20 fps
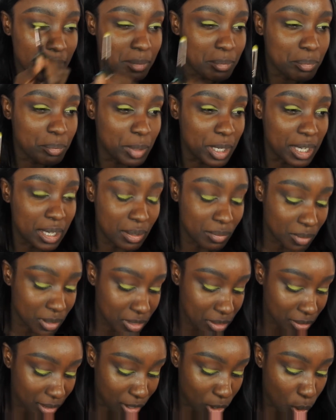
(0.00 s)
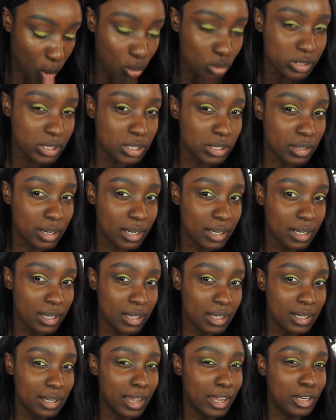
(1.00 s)
like, being with you, like holding your
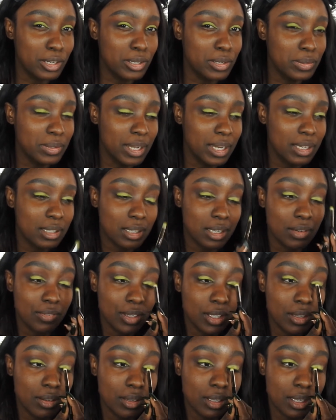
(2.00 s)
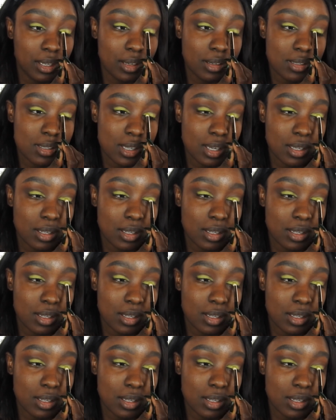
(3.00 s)
hand, let alone like giving you a kiss.